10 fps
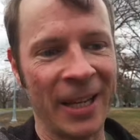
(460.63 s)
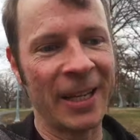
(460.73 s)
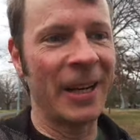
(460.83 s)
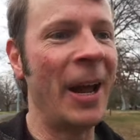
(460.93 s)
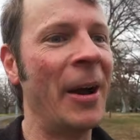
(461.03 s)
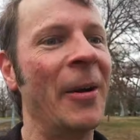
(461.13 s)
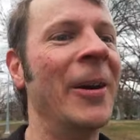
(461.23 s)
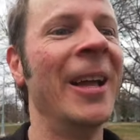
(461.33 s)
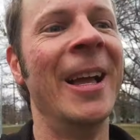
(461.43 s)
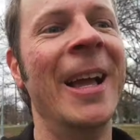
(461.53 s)
you know,
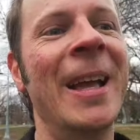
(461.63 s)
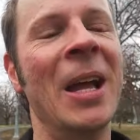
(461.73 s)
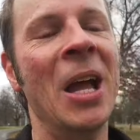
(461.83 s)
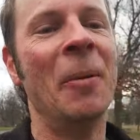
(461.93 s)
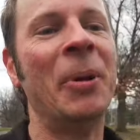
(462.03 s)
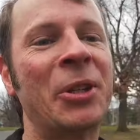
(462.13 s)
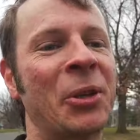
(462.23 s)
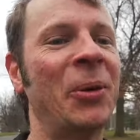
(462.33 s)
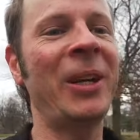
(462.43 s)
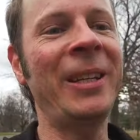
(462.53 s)

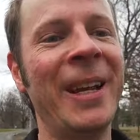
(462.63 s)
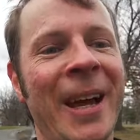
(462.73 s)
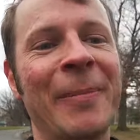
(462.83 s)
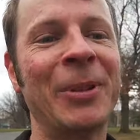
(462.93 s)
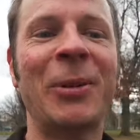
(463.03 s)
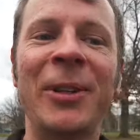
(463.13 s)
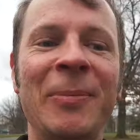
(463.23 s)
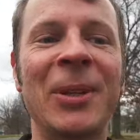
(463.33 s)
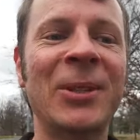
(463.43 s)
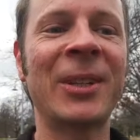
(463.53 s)
between uh, between
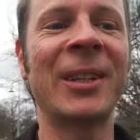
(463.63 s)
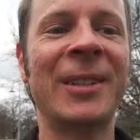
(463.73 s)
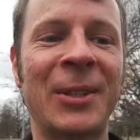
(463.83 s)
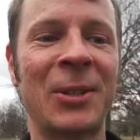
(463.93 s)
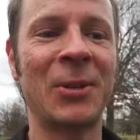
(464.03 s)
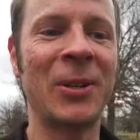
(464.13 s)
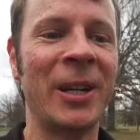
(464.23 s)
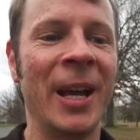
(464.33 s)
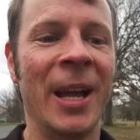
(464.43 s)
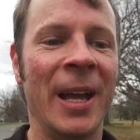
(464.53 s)
the music
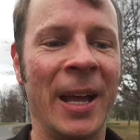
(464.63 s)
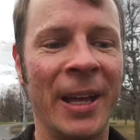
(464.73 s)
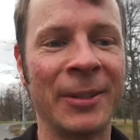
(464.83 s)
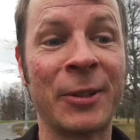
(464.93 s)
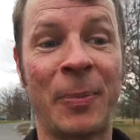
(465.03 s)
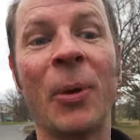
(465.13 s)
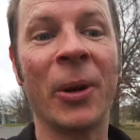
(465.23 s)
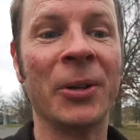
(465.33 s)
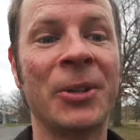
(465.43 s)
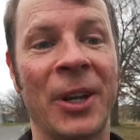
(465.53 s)
industry and
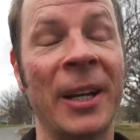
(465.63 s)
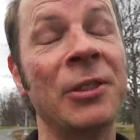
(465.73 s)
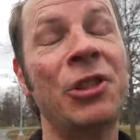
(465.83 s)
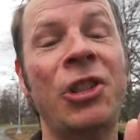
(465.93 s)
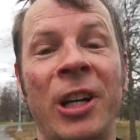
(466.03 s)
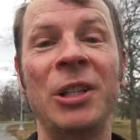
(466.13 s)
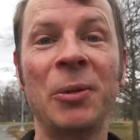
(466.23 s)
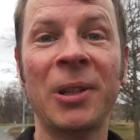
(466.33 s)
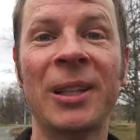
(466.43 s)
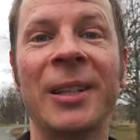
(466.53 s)
sports, and I
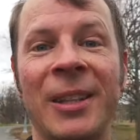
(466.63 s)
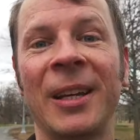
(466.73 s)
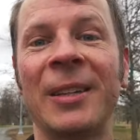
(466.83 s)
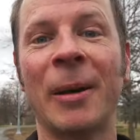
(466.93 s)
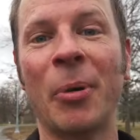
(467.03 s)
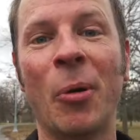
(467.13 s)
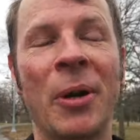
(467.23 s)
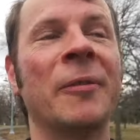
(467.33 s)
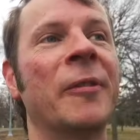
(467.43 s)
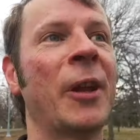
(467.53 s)
genuinely think that
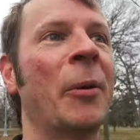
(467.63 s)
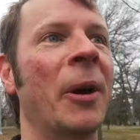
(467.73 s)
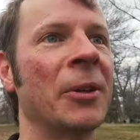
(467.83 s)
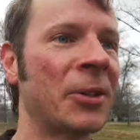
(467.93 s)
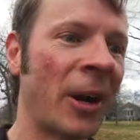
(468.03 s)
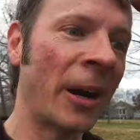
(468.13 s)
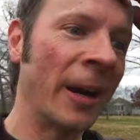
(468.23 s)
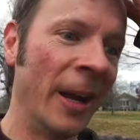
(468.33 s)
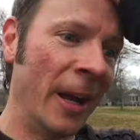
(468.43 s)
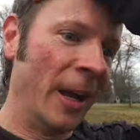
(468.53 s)
poi and flow arts
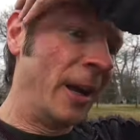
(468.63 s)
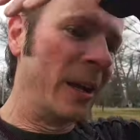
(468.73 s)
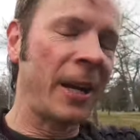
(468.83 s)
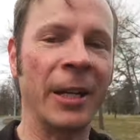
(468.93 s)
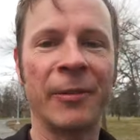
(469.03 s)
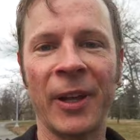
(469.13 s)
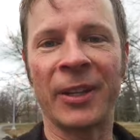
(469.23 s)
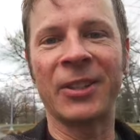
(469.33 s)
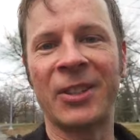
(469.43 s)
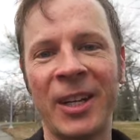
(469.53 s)
are kind of
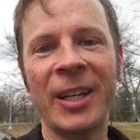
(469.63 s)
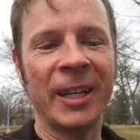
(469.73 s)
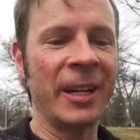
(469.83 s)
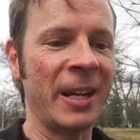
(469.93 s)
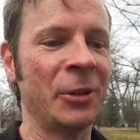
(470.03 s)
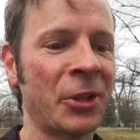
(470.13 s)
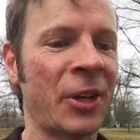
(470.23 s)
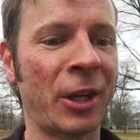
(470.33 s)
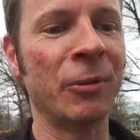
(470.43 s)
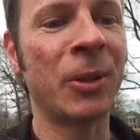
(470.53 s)
like sitting in an
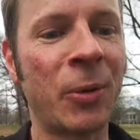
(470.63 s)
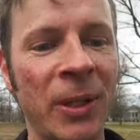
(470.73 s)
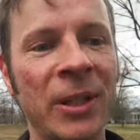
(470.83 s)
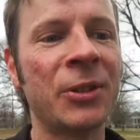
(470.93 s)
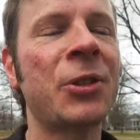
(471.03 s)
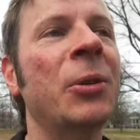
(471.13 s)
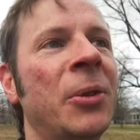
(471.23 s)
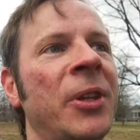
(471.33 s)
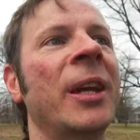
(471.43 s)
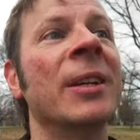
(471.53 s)
intersection between these two
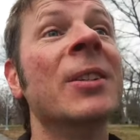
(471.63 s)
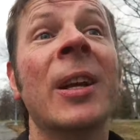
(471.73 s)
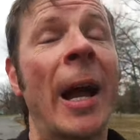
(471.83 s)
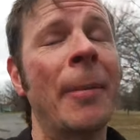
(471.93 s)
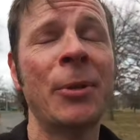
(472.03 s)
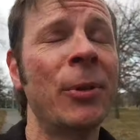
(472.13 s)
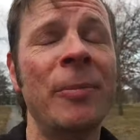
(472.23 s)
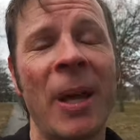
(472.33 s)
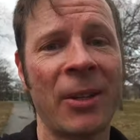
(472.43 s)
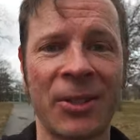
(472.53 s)
things. It absolutely
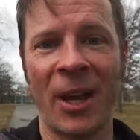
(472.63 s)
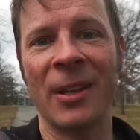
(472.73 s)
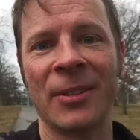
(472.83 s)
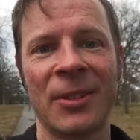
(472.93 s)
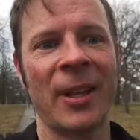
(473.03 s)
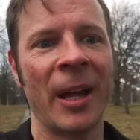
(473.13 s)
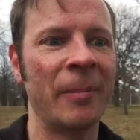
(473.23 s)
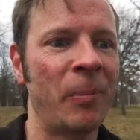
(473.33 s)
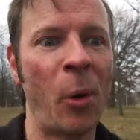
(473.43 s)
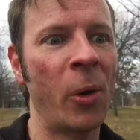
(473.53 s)
makes sense that
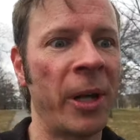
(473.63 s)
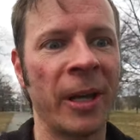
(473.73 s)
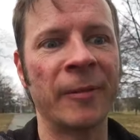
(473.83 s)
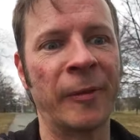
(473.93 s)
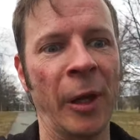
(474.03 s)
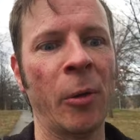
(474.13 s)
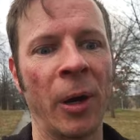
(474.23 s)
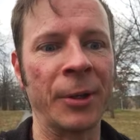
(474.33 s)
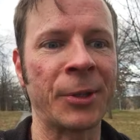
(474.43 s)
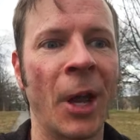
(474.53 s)
poi and flow
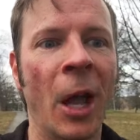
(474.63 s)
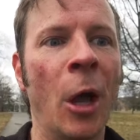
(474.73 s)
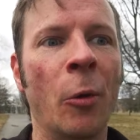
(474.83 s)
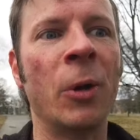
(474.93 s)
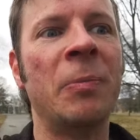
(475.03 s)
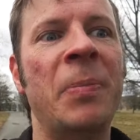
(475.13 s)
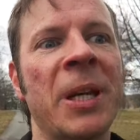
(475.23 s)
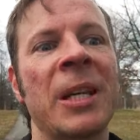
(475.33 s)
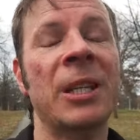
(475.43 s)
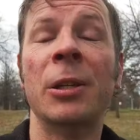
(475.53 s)
arts would
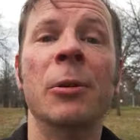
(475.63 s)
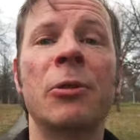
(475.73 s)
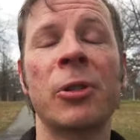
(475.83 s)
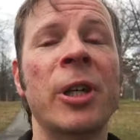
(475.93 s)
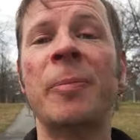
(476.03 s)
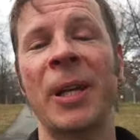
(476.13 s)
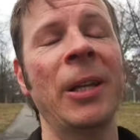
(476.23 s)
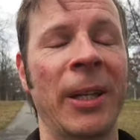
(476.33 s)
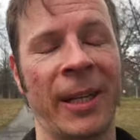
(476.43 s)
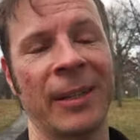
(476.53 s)
be hugely
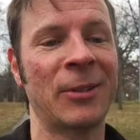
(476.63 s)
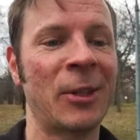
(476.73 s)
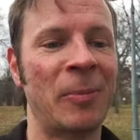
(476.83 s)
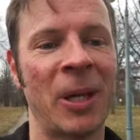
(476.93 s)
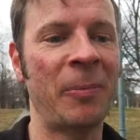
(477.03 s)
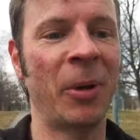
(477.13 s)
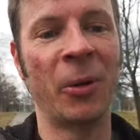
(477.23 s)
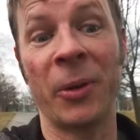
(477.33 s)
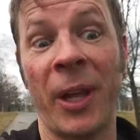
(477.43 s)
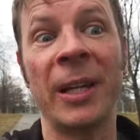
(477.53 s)
appealing to
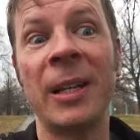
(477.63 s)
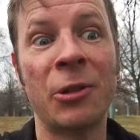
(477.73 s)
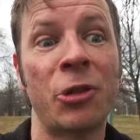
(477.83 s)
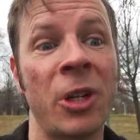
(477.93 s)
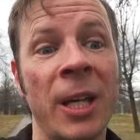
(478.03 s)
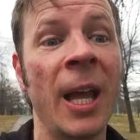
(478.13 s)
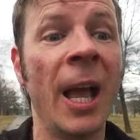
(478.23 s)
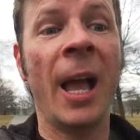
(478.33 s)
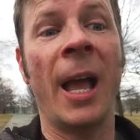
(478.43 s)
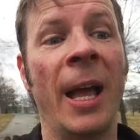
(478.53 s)
people with A D H D
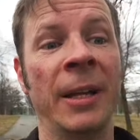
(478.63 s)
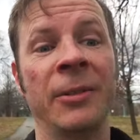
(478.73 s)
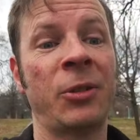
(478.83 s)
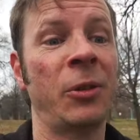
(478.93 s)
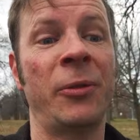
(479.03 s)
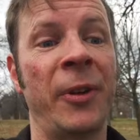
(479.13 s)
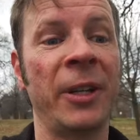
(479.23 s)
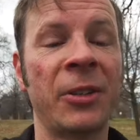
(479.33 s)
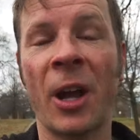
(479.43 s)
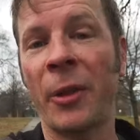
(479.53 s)
and who fit
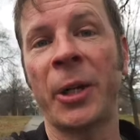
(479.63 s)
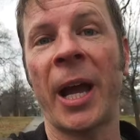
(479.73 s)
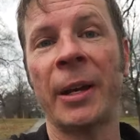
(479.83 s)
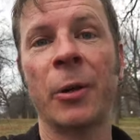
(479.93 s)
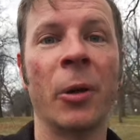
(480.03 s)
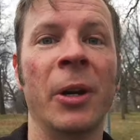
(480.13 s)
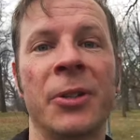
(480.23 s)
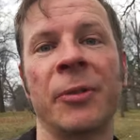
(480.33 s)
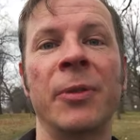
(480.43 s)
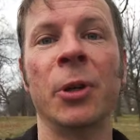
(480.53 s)
into other
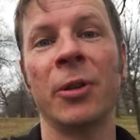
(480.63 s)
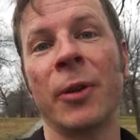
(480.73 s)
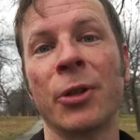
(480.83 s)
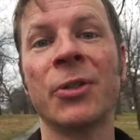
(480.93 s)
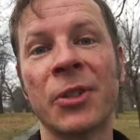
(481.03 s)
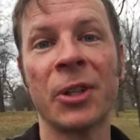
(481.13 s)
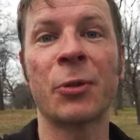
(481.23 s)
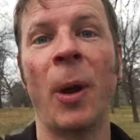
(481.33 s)
categories of neurodivergency as